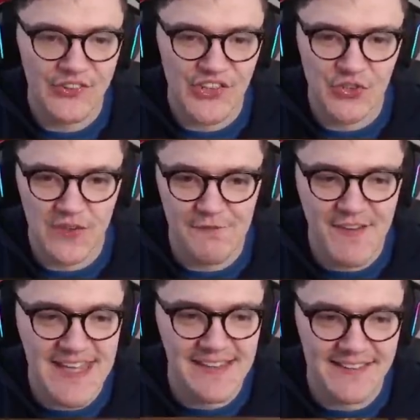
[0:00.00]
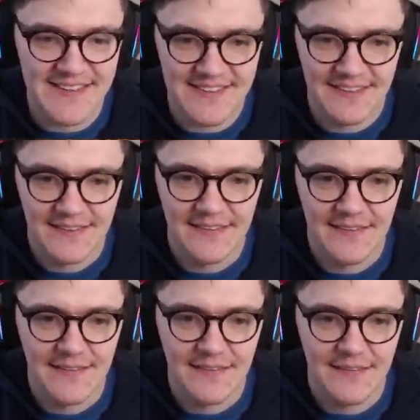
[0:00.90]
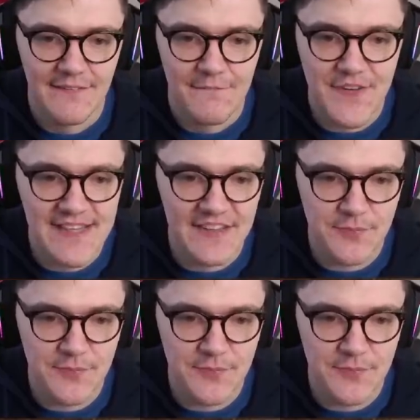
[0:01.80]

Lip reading: Just sort of vaguest bit